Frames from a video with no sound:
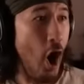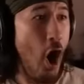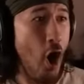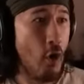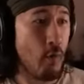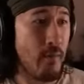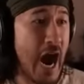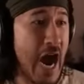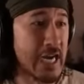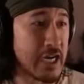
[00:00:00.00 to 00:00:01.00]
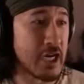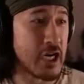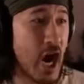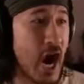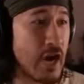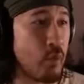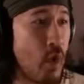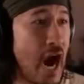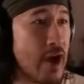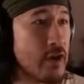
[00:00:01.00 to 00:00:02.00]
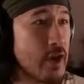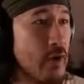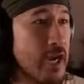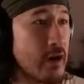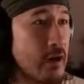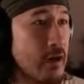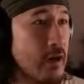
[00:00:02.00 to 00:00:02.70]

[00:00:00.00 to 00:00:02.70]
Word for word: Oh my God! Why are you here?